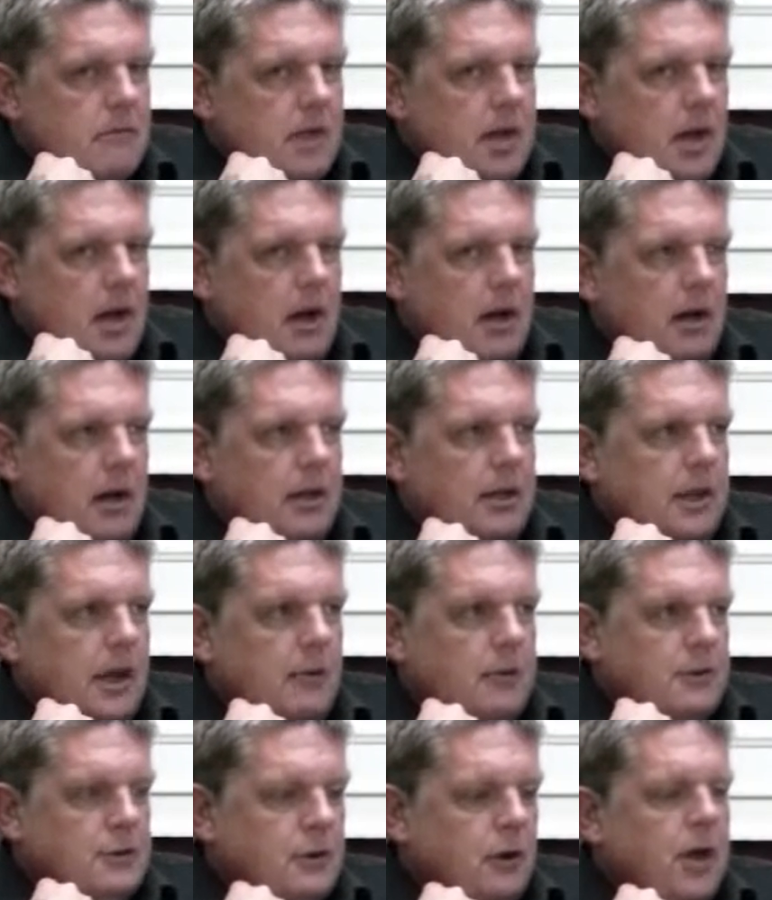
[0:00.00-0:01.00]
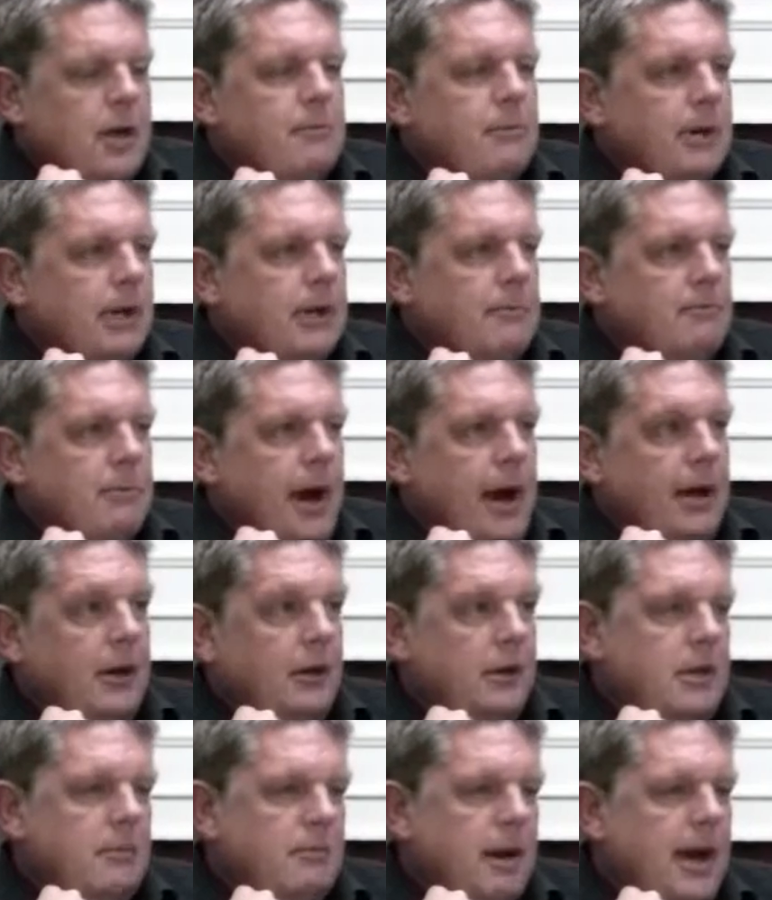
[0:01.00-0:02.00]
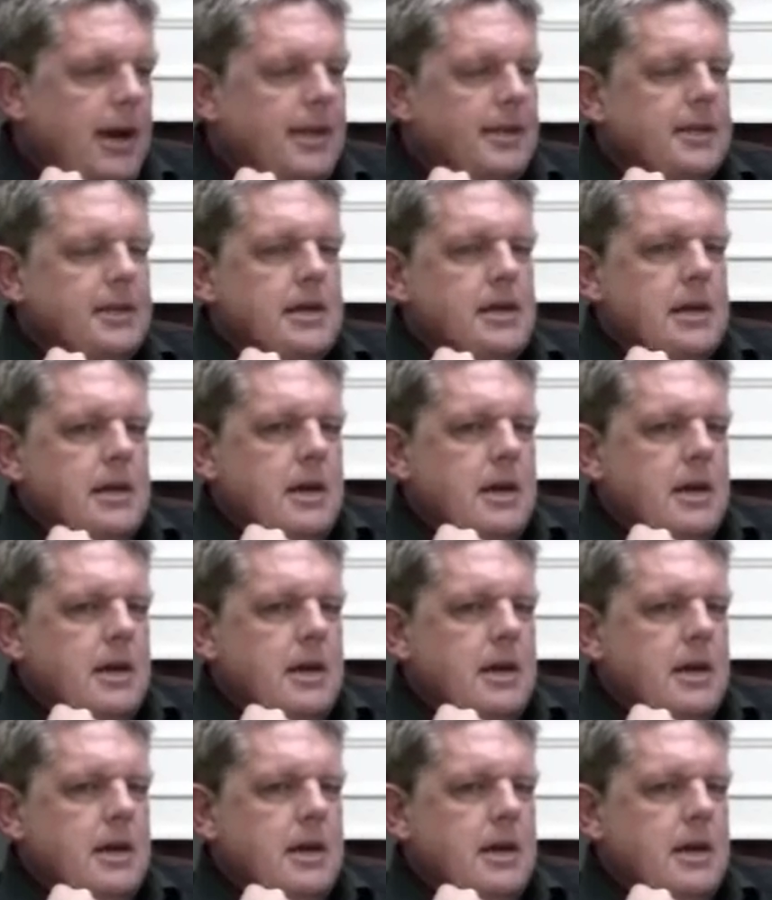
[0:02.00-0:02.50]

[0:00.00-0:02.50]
and they were trying to bring him back on the bed.